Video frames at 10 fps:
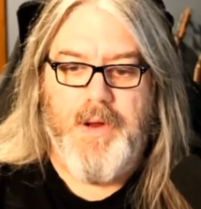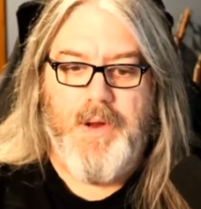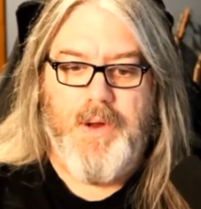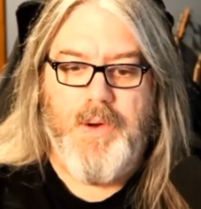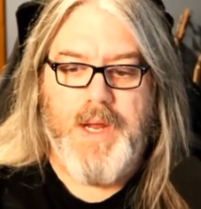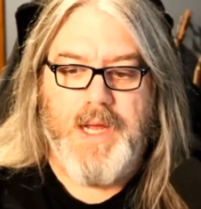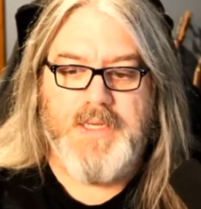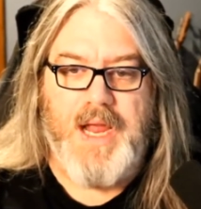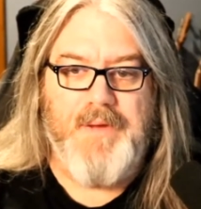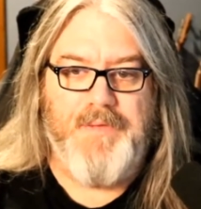who
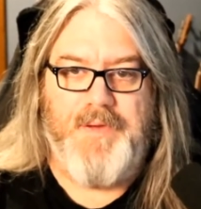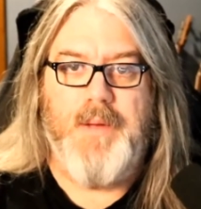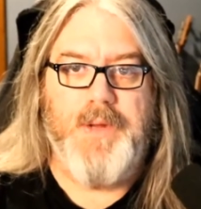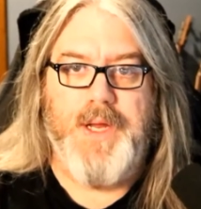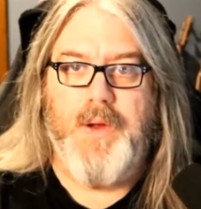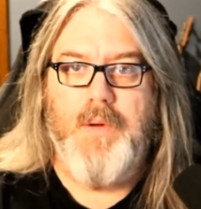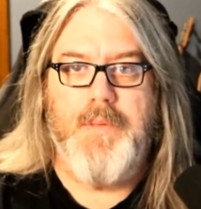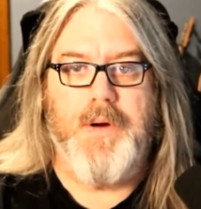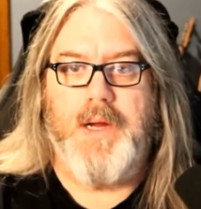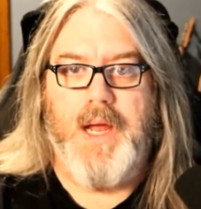gets a family
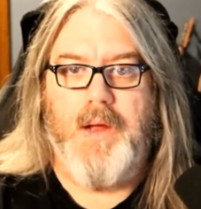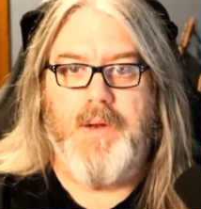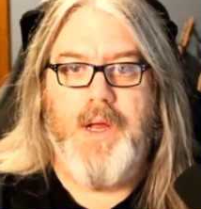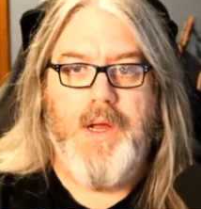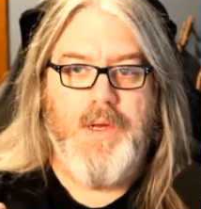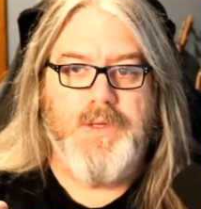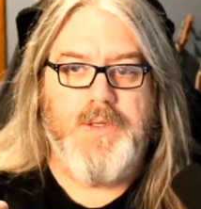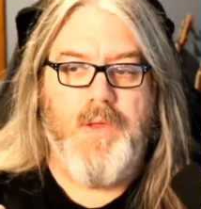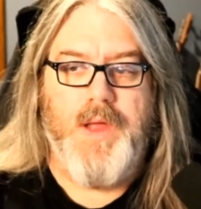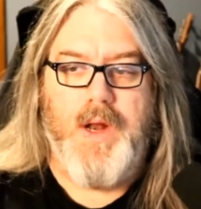Uber account
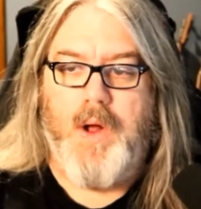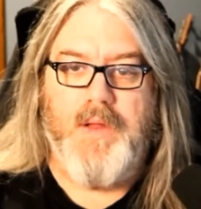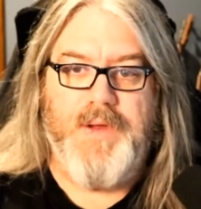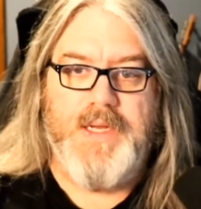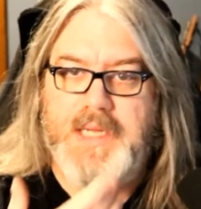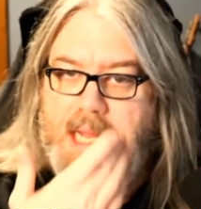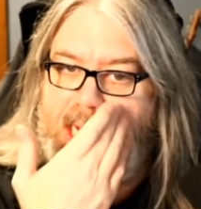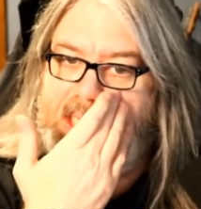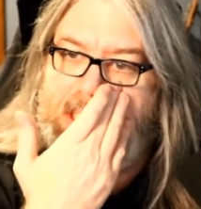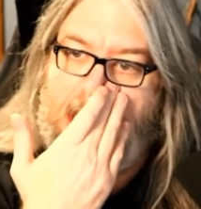so that all of his
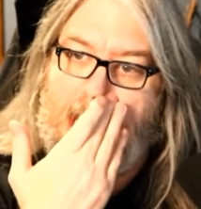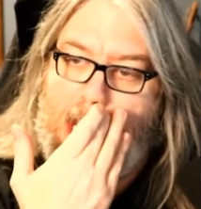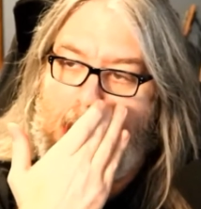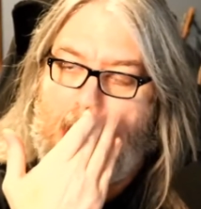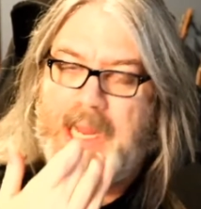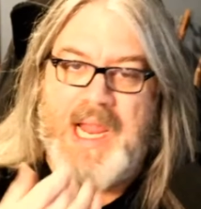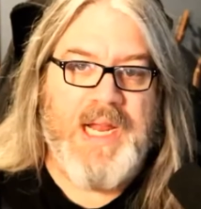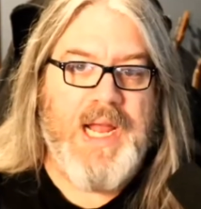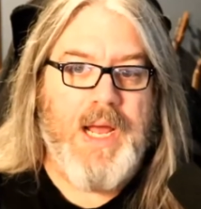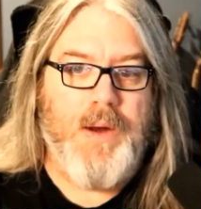kids
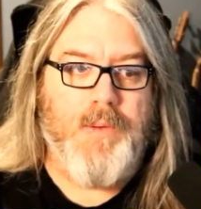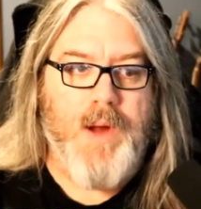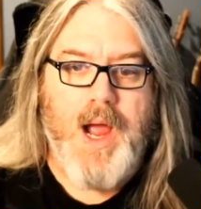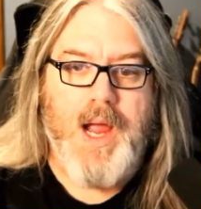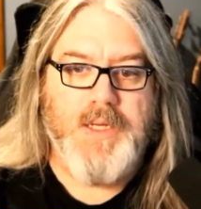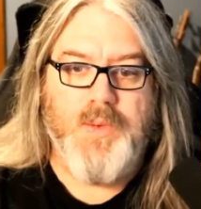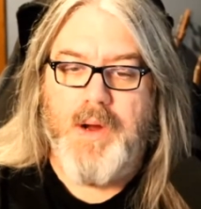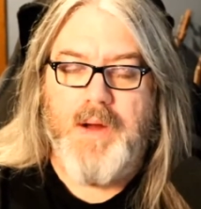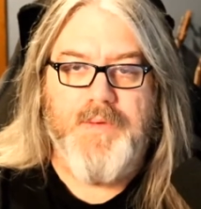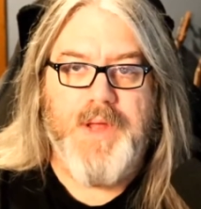can get rides
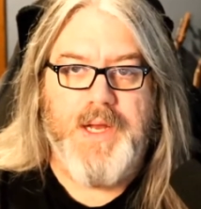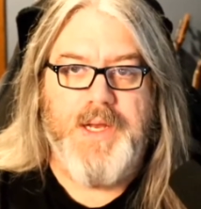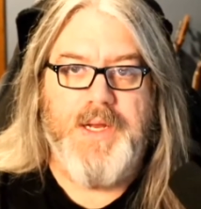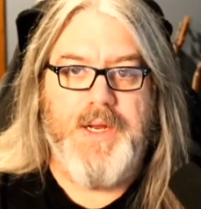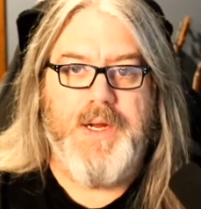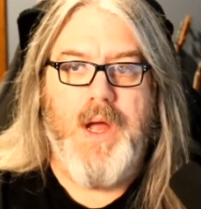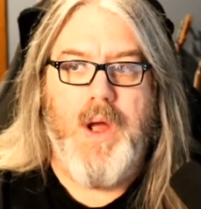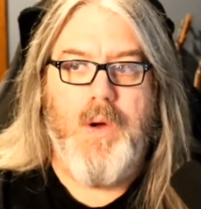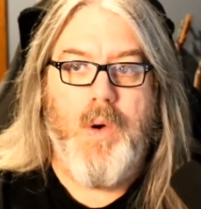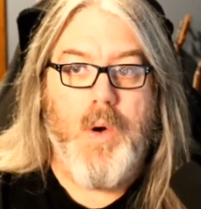wherever they need to
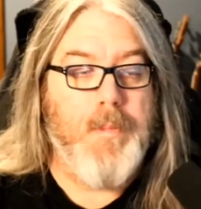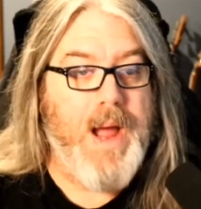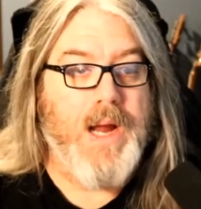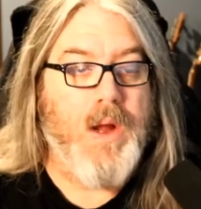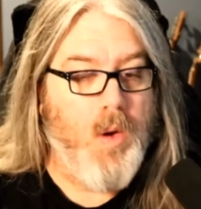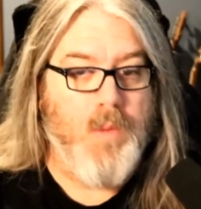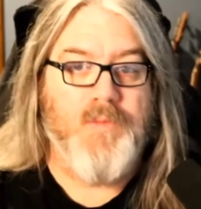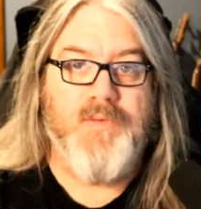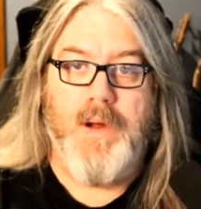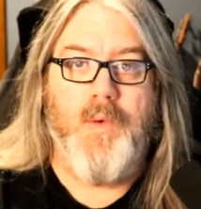go or back home
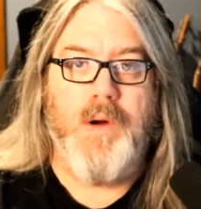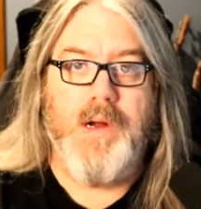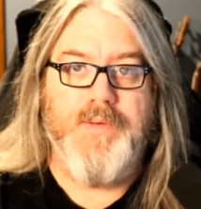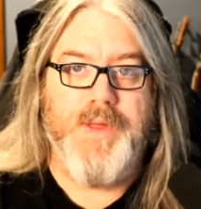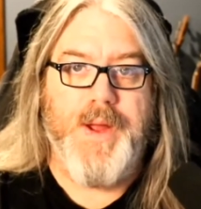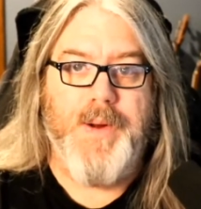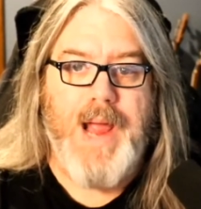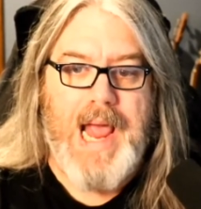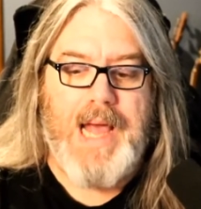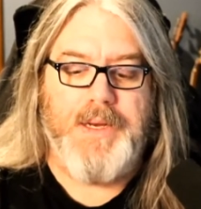from wherever they're
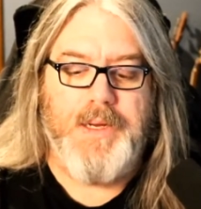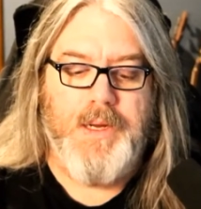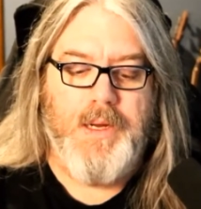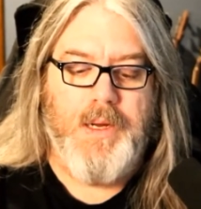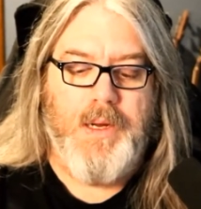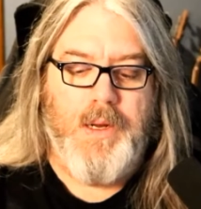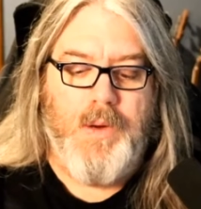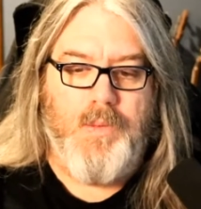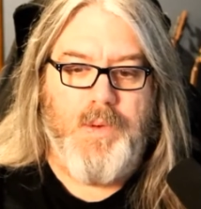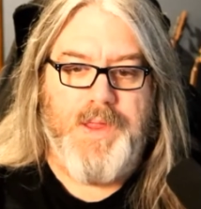at
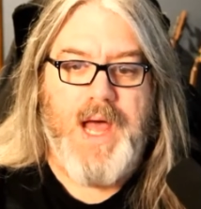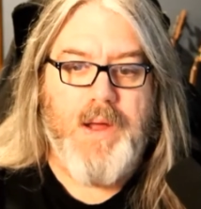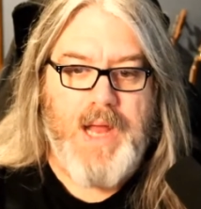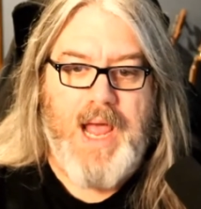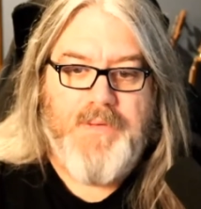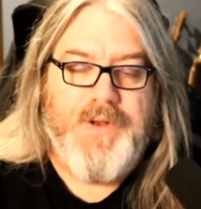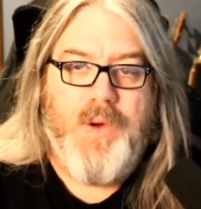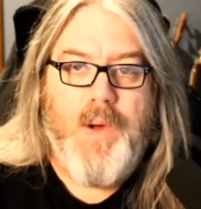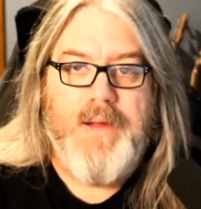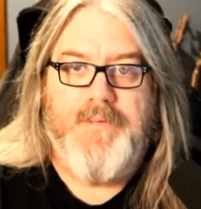without having to
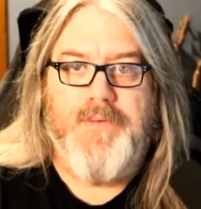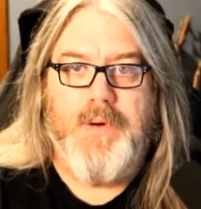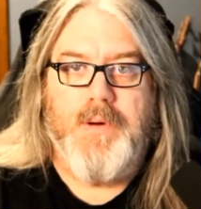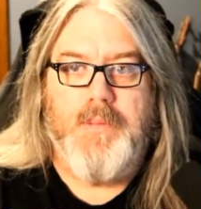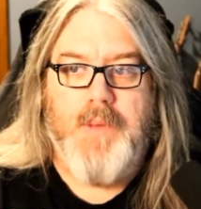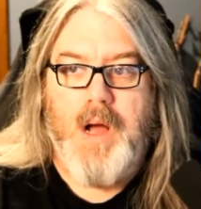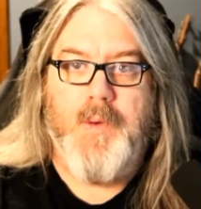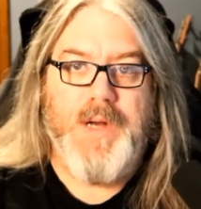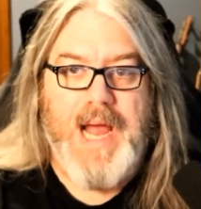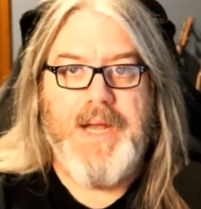wait for mom
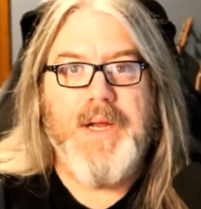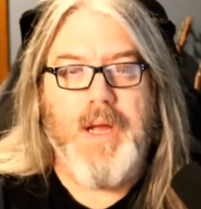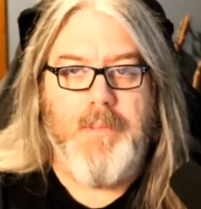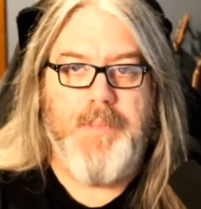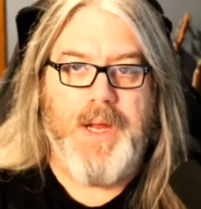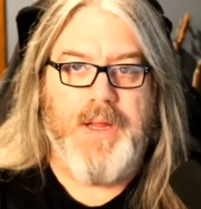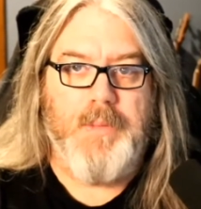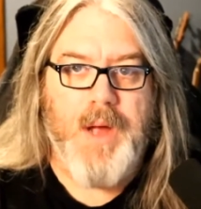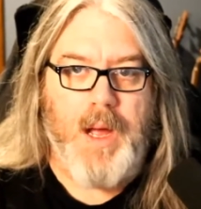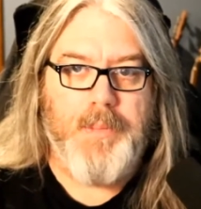or dad to come pick
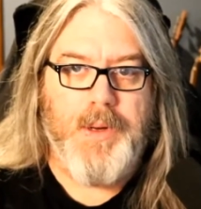them up.